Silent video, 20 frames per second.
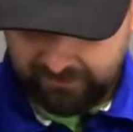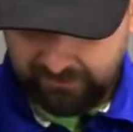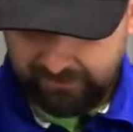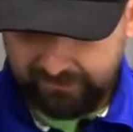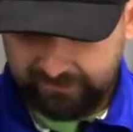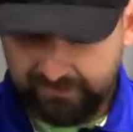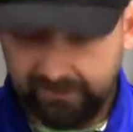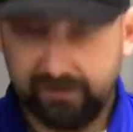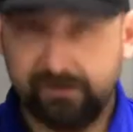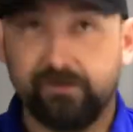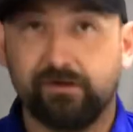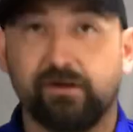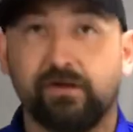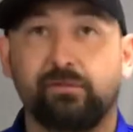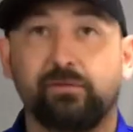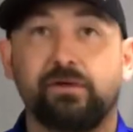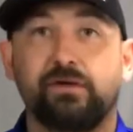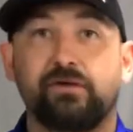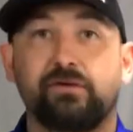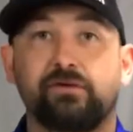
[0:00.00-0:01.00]
and then you're going
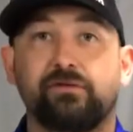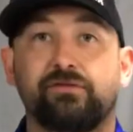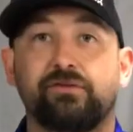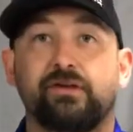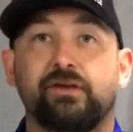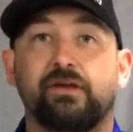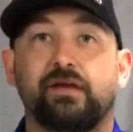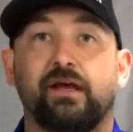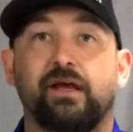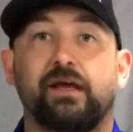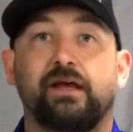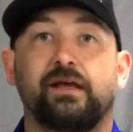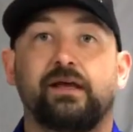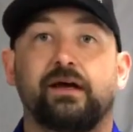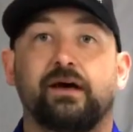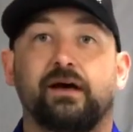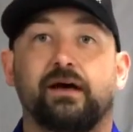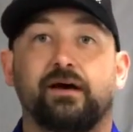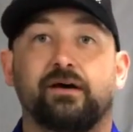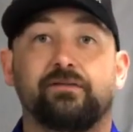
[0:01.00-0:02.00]
to be using
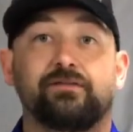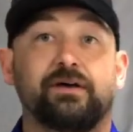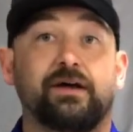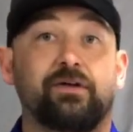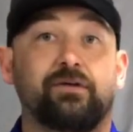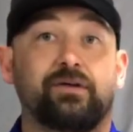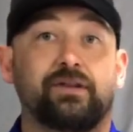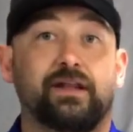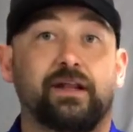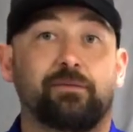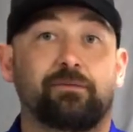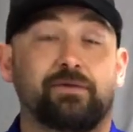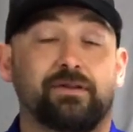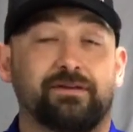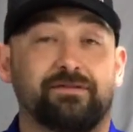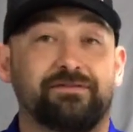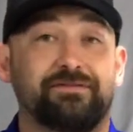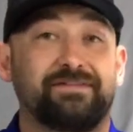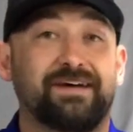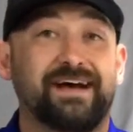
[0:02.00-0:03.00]
following that up with a
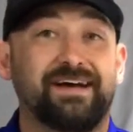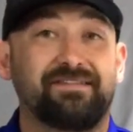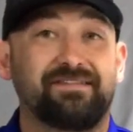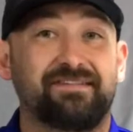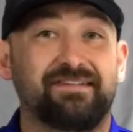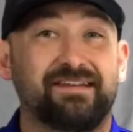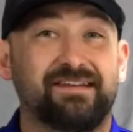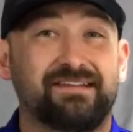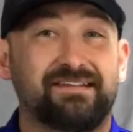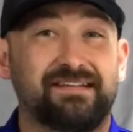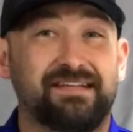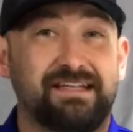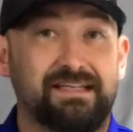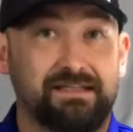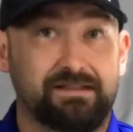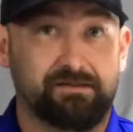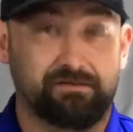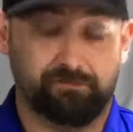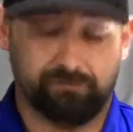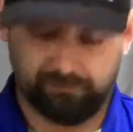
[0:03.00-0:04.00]

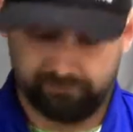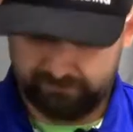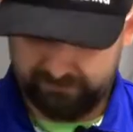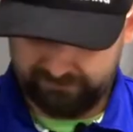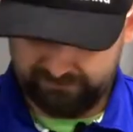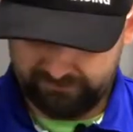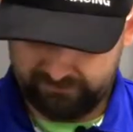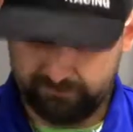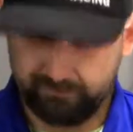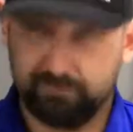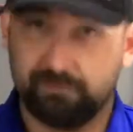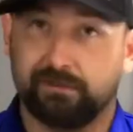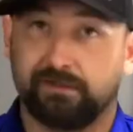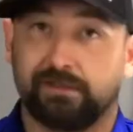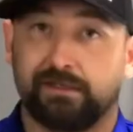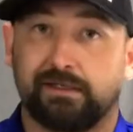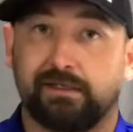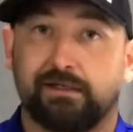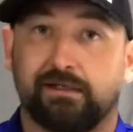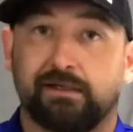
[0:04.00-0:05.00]
5/16 drill bit. So let me pull
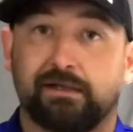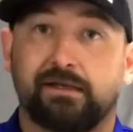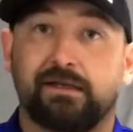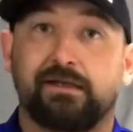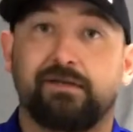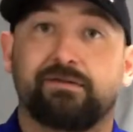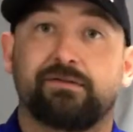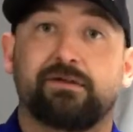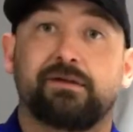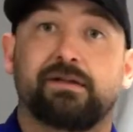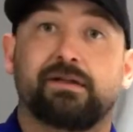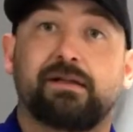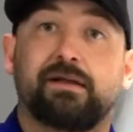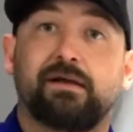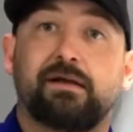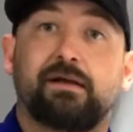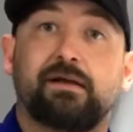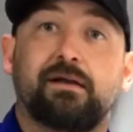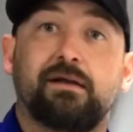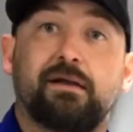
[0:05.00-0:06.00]
that out of the case right
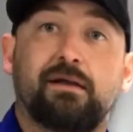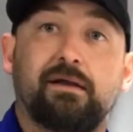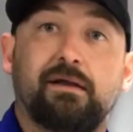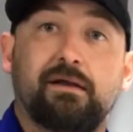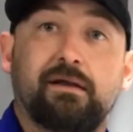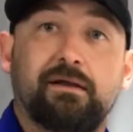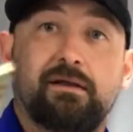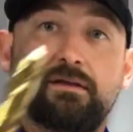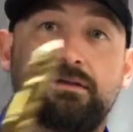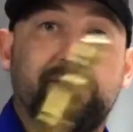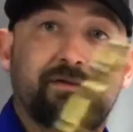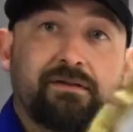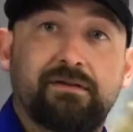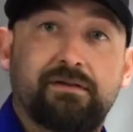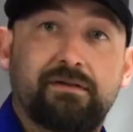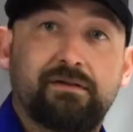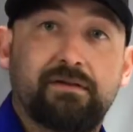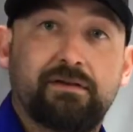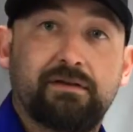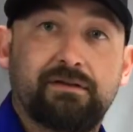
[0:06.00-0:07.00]
there.
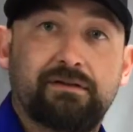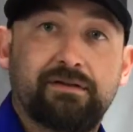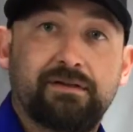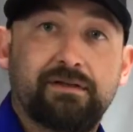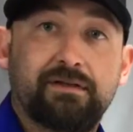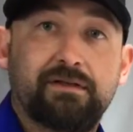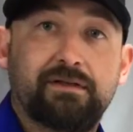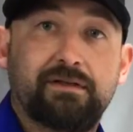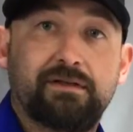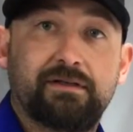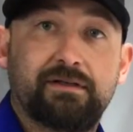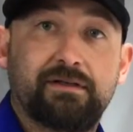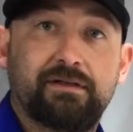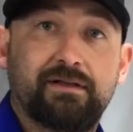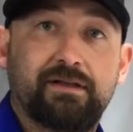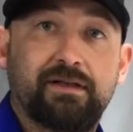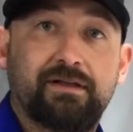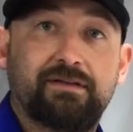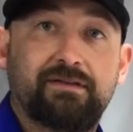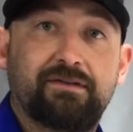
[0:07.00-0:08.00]
So see,
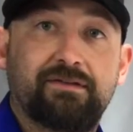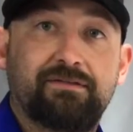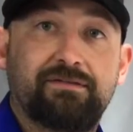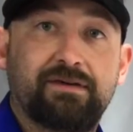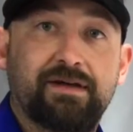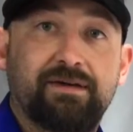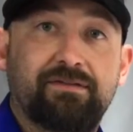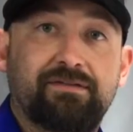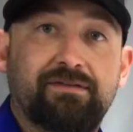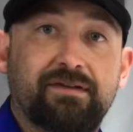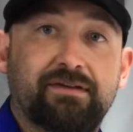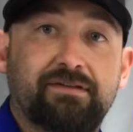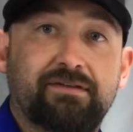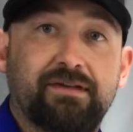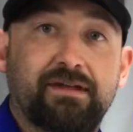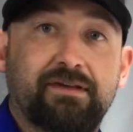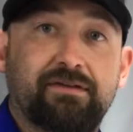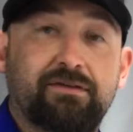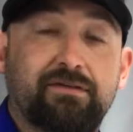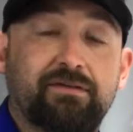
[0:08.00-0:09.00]
that's the
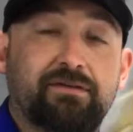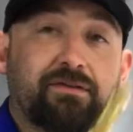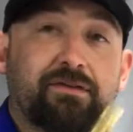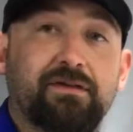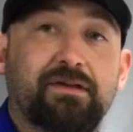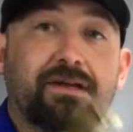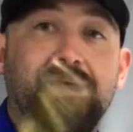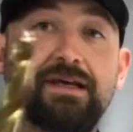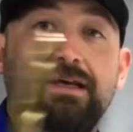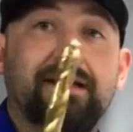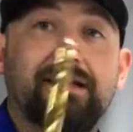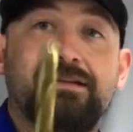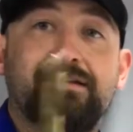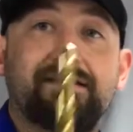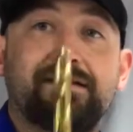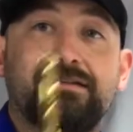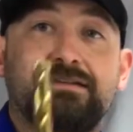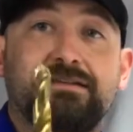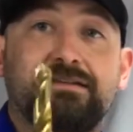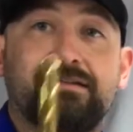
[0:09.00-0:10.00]
5/16. So it's a
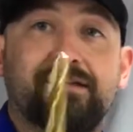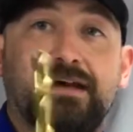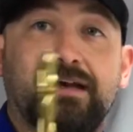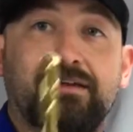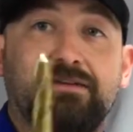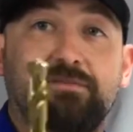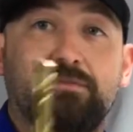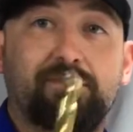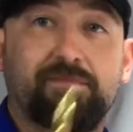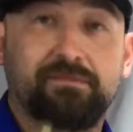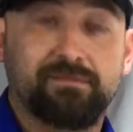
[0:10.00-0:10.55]
decent size